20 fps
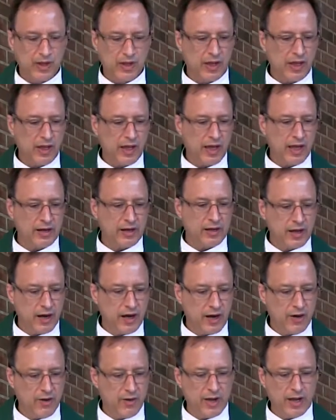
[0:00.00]
and
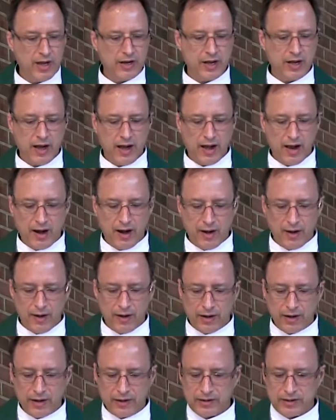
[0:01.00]
carried
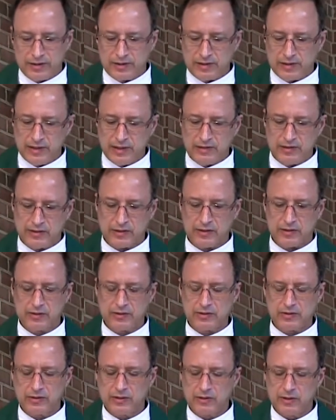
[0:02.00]
our diseases.
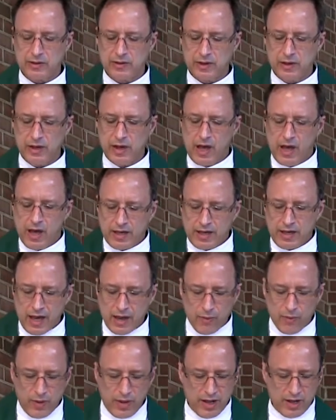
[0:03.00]
Yet
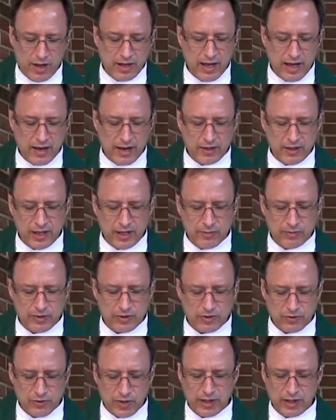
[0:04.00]
we accounted him
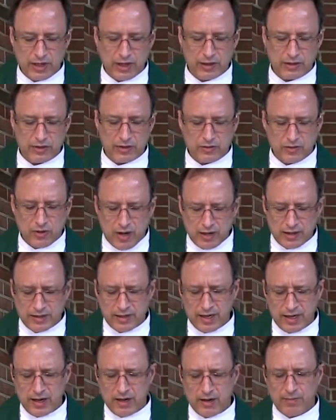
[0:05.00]
stricken, struck
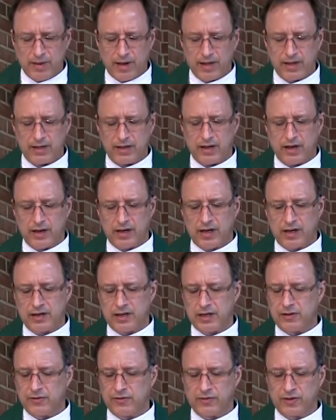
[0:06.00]
down by God,
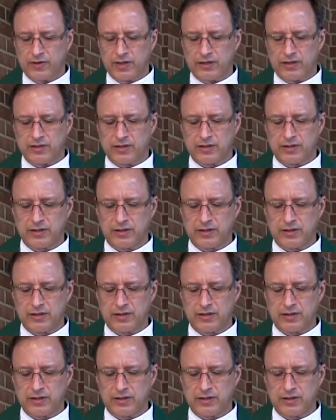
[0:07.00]
and afflicted.